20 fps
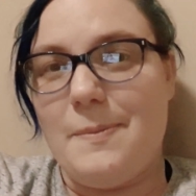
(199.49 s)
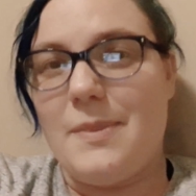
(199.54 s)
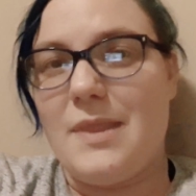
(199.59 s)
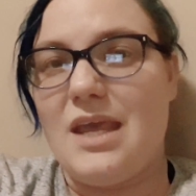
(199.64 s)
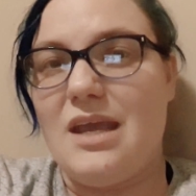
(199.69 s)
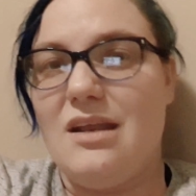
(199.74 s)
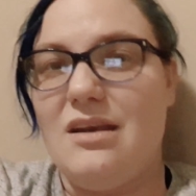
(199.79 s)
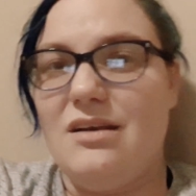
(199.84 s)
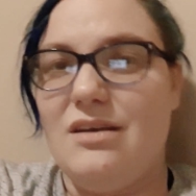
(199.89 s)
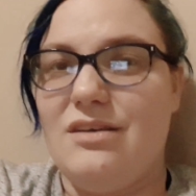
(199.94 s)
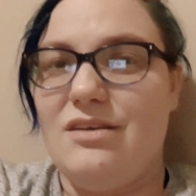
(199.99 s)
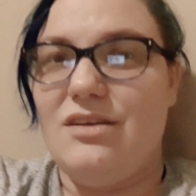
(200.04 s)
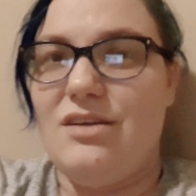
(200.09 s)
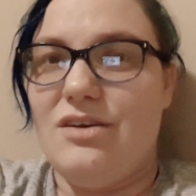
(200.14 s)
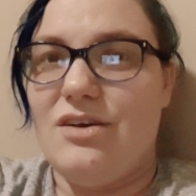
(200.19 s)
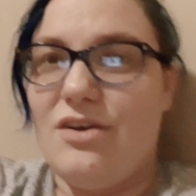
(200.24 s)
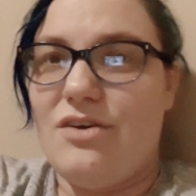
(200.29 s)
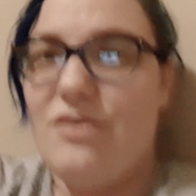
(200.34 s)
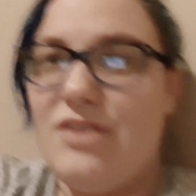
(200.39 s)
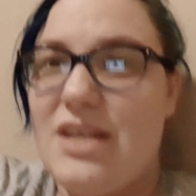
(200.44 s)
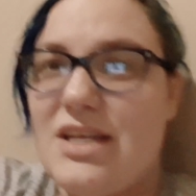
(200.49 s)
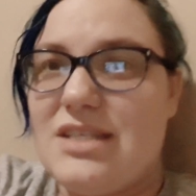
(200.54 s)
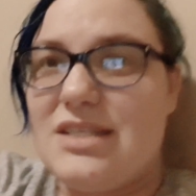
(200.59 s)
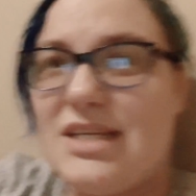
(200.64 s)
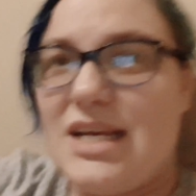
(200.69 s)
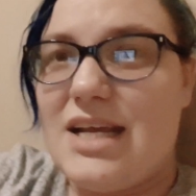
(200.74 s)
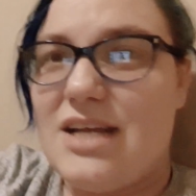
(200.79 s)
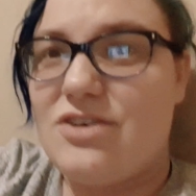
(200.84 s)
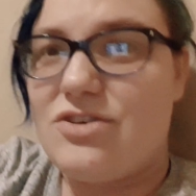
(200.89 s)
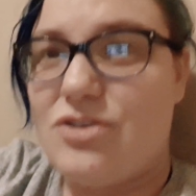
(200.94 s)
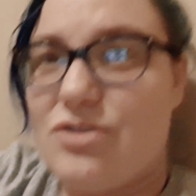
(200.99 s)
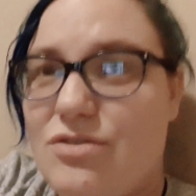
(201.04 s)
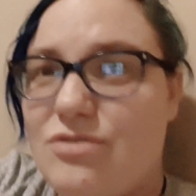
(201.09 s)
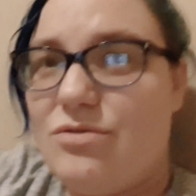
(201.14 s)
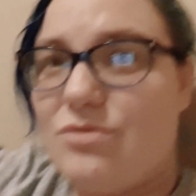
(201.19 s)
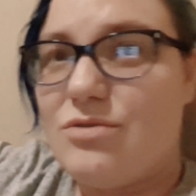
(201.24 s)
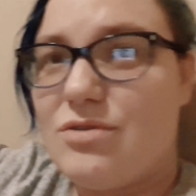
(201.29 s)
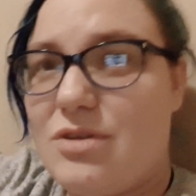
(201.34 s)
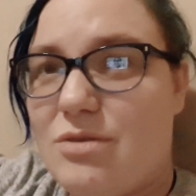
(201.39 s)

And, that's not true.